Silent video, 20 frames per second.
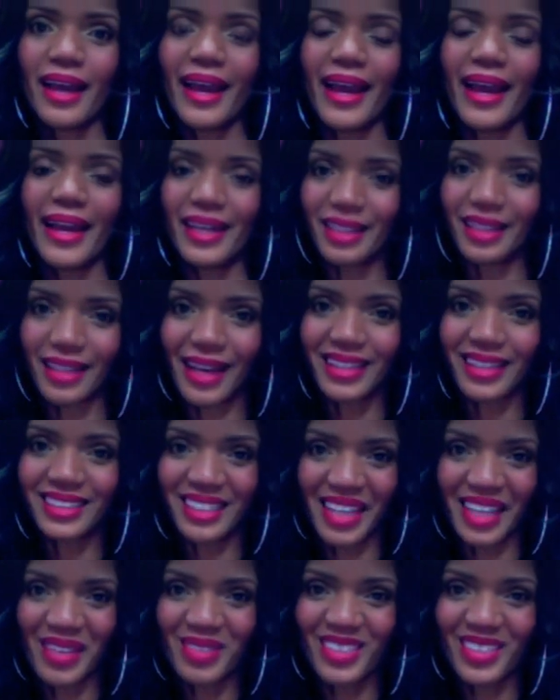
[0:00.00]
And a lot of
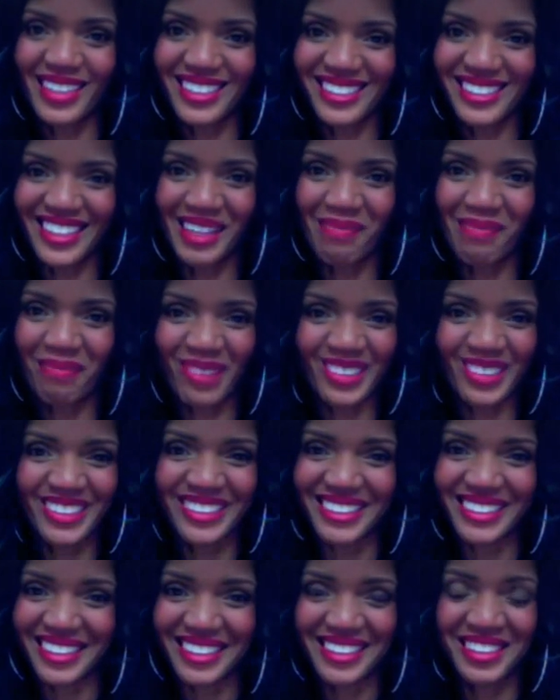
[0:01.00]
times they say, purchase
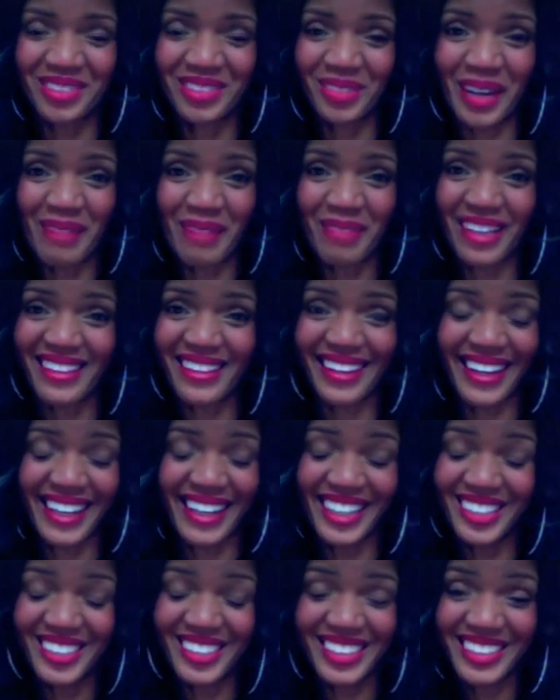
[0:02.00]
Indie Remy. The
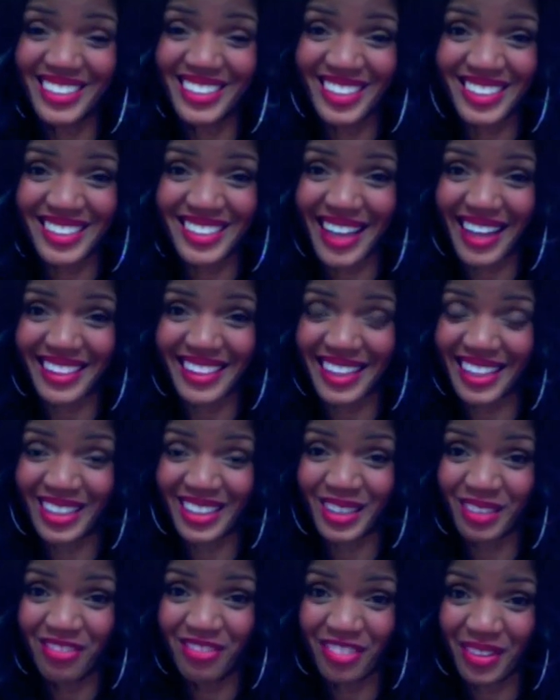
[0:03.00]
hair is just not that
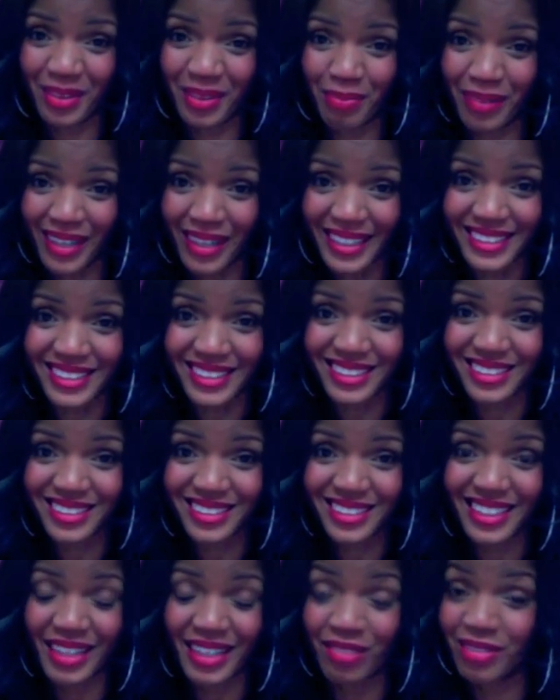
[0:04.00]
good for the price.
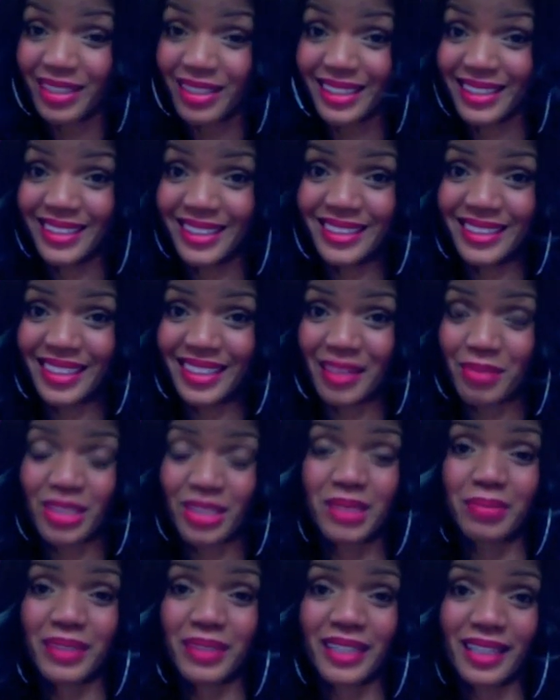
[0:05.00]
It really isn't. I'm
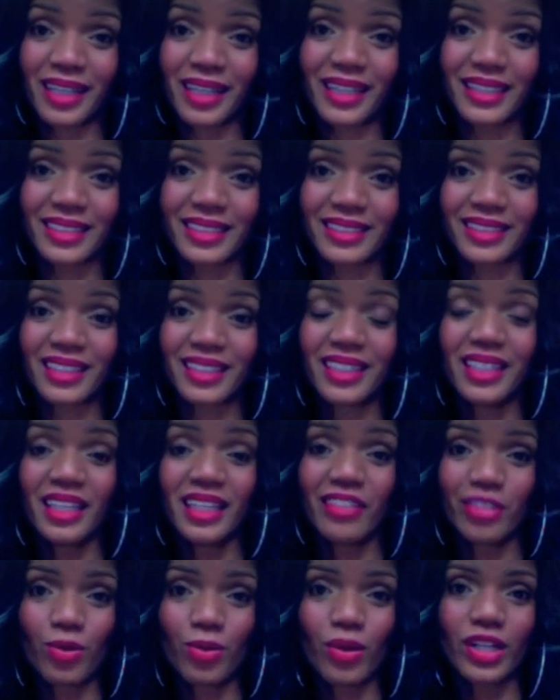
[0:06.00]
just being honest.
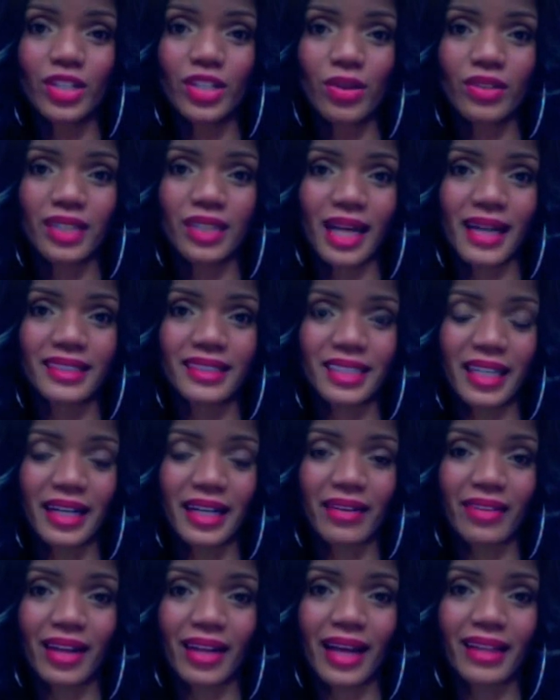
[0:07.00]
If you want to know the kinds of
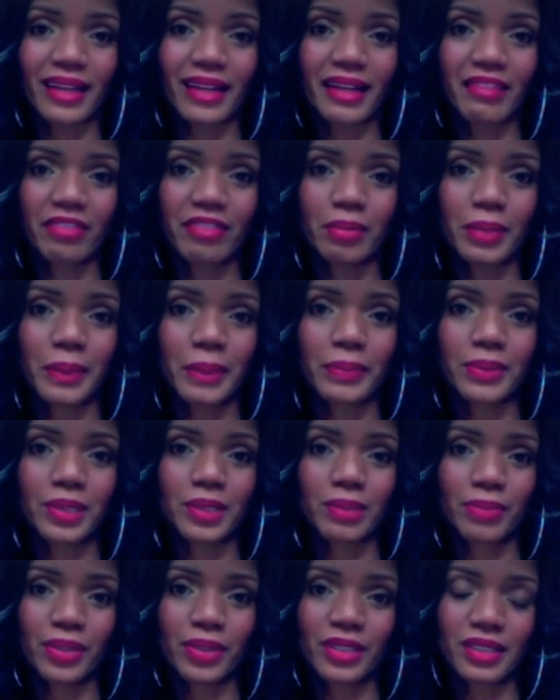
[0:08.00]
hair that I like for people
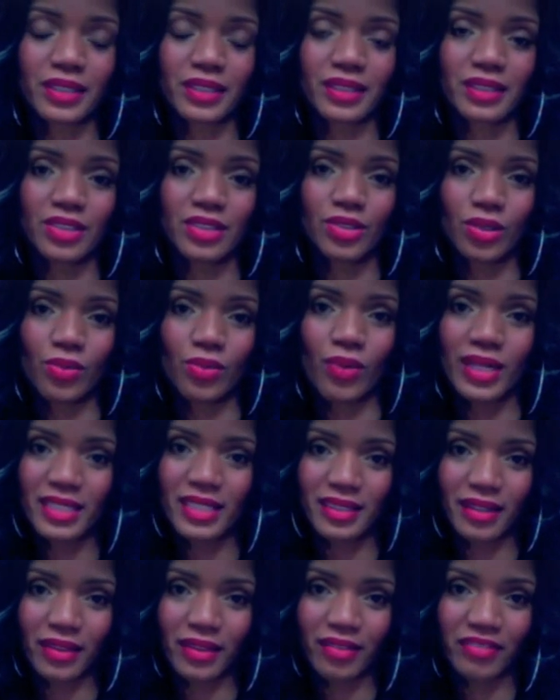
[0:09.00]
to purchase, you can
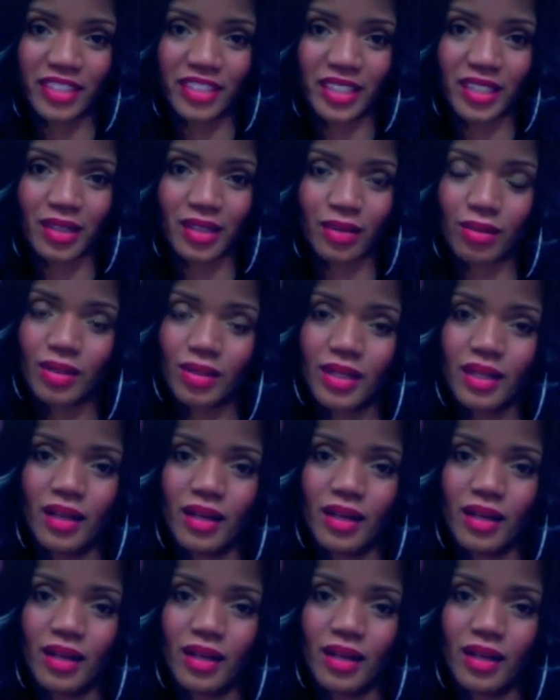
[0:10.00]
watch the other video.